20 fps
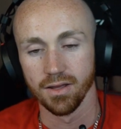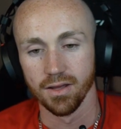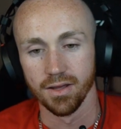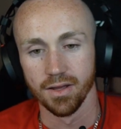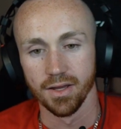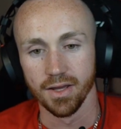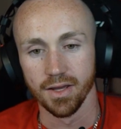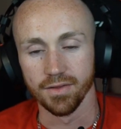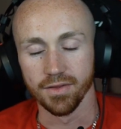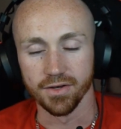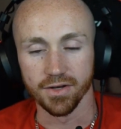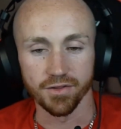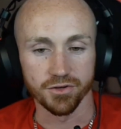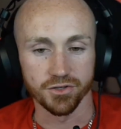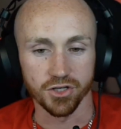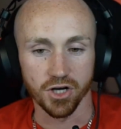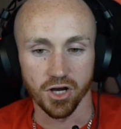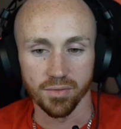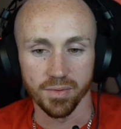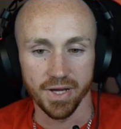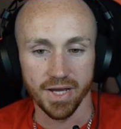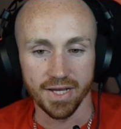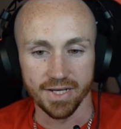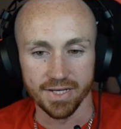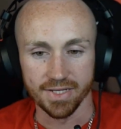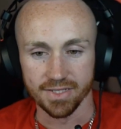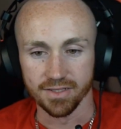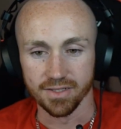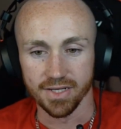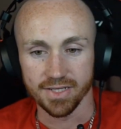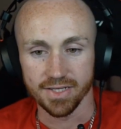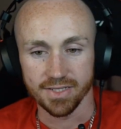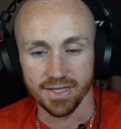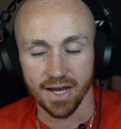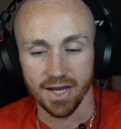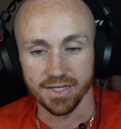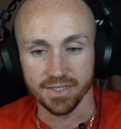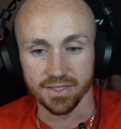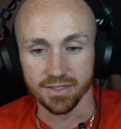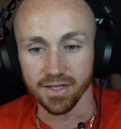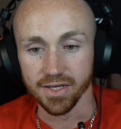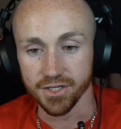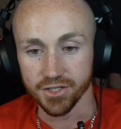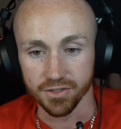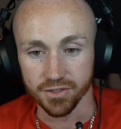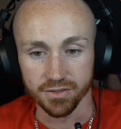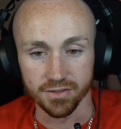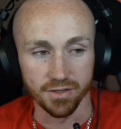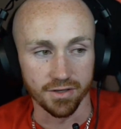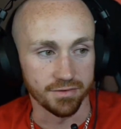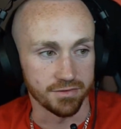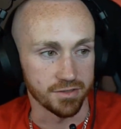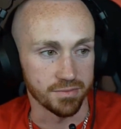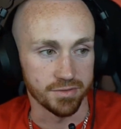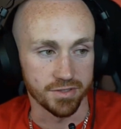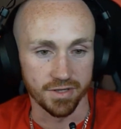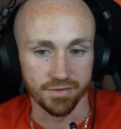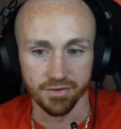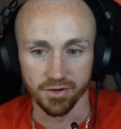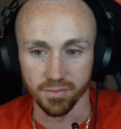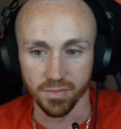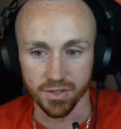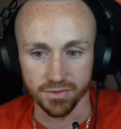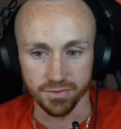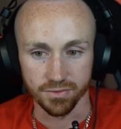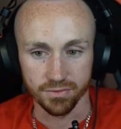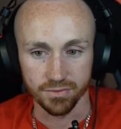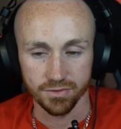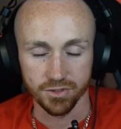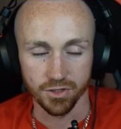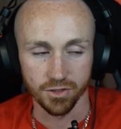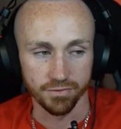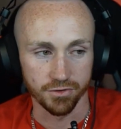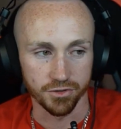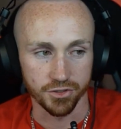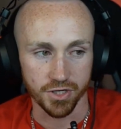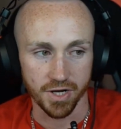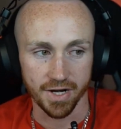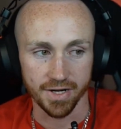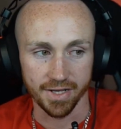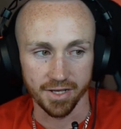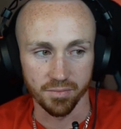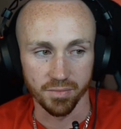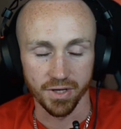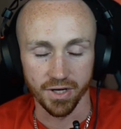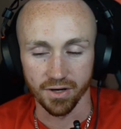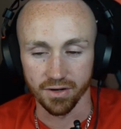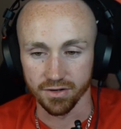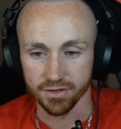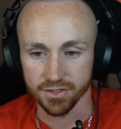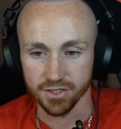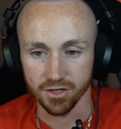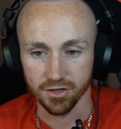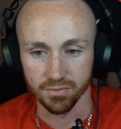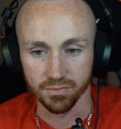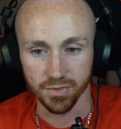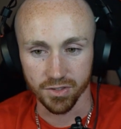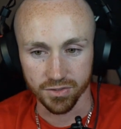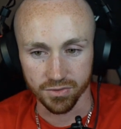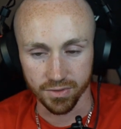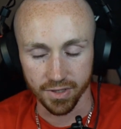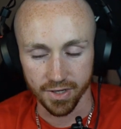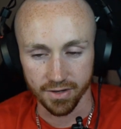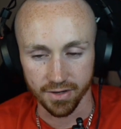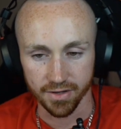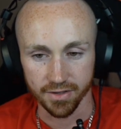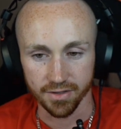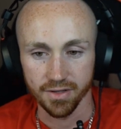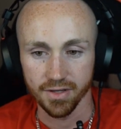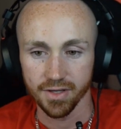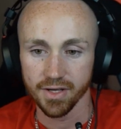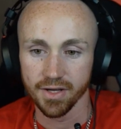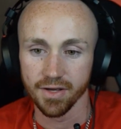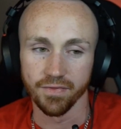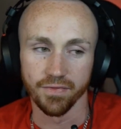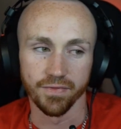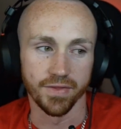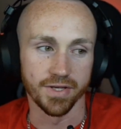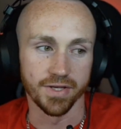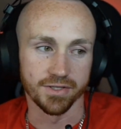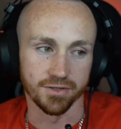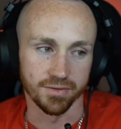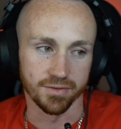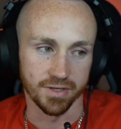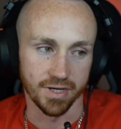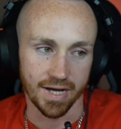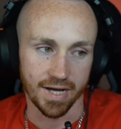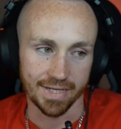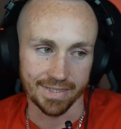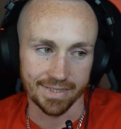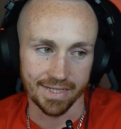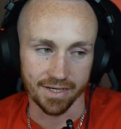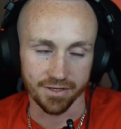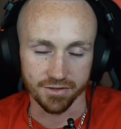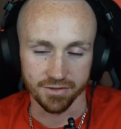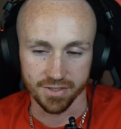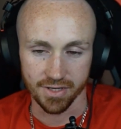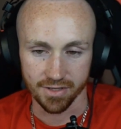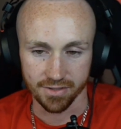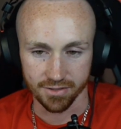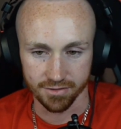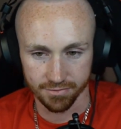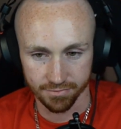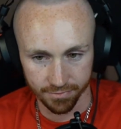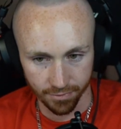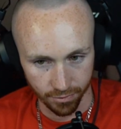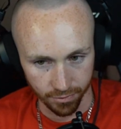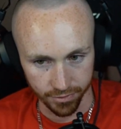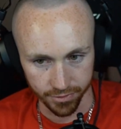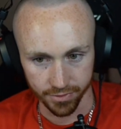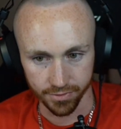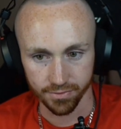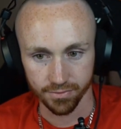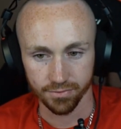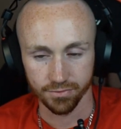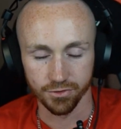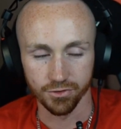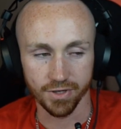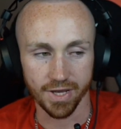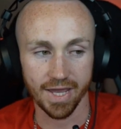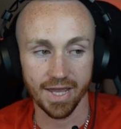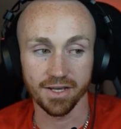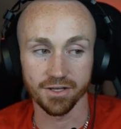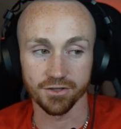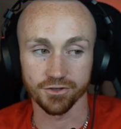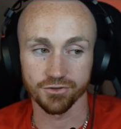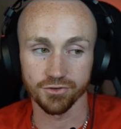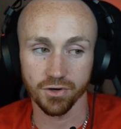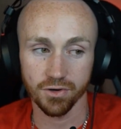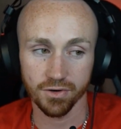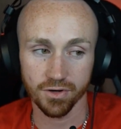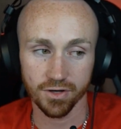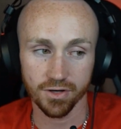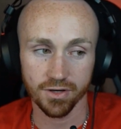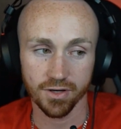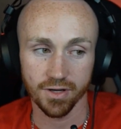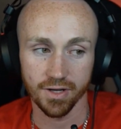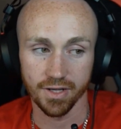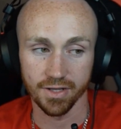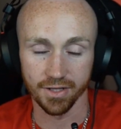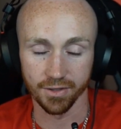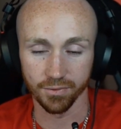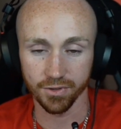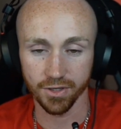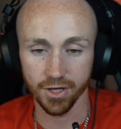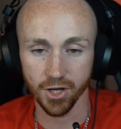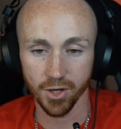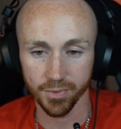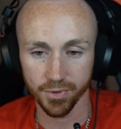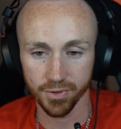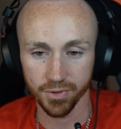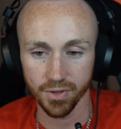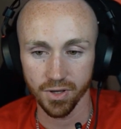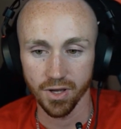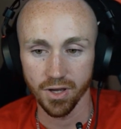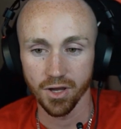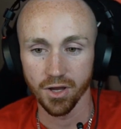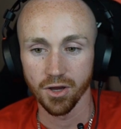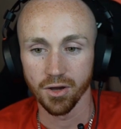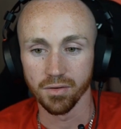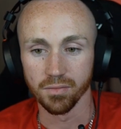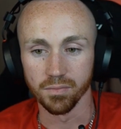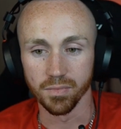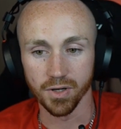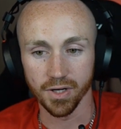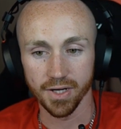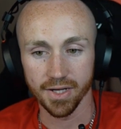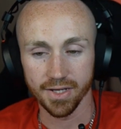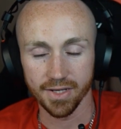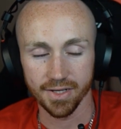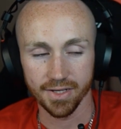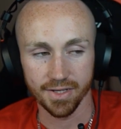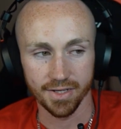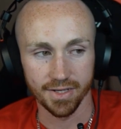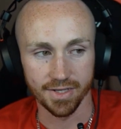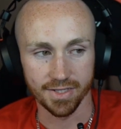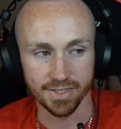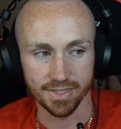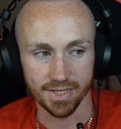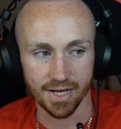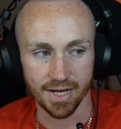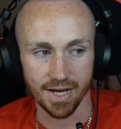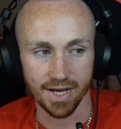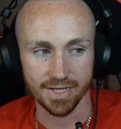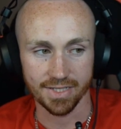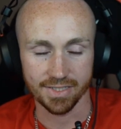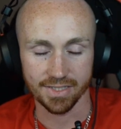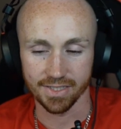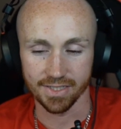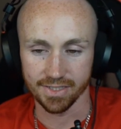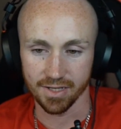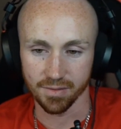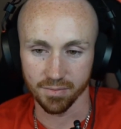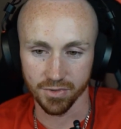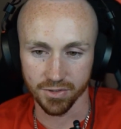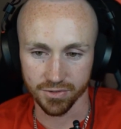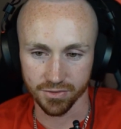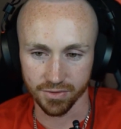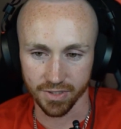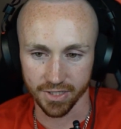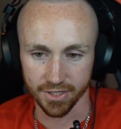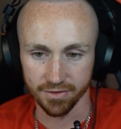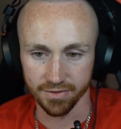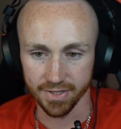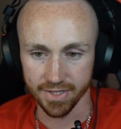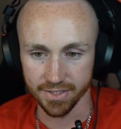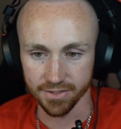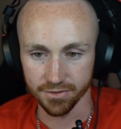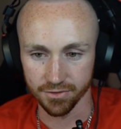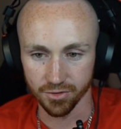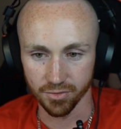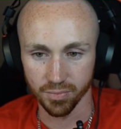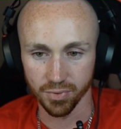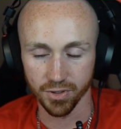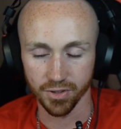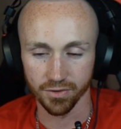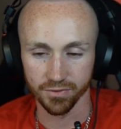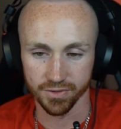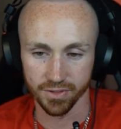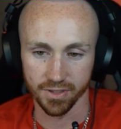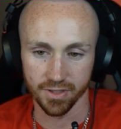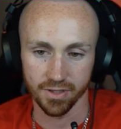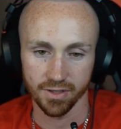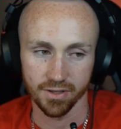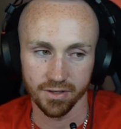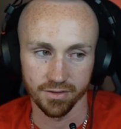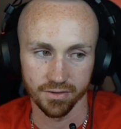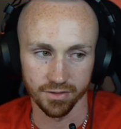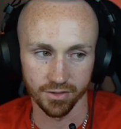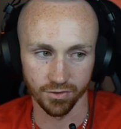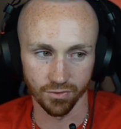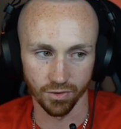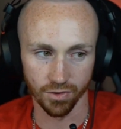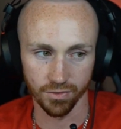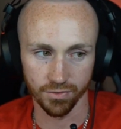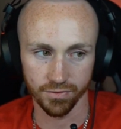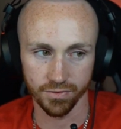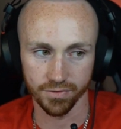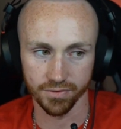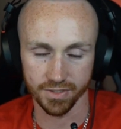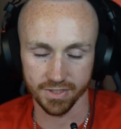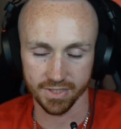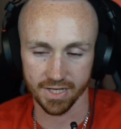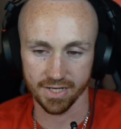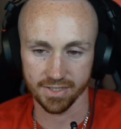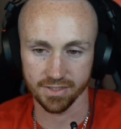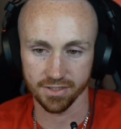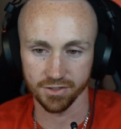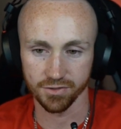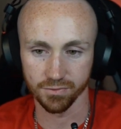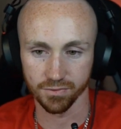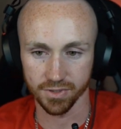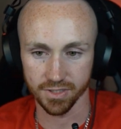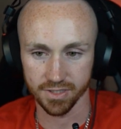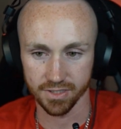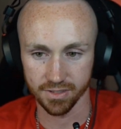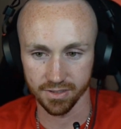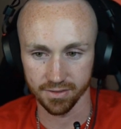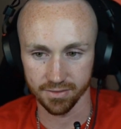And another drawback is less isolation of specific muscles. So if you're trying to get bigger in a certain muscle area, these are not the exercises for you. You can get stronger and they will help you, but it's not isolating that muscle like you need to put on the growth and the size that you want to see.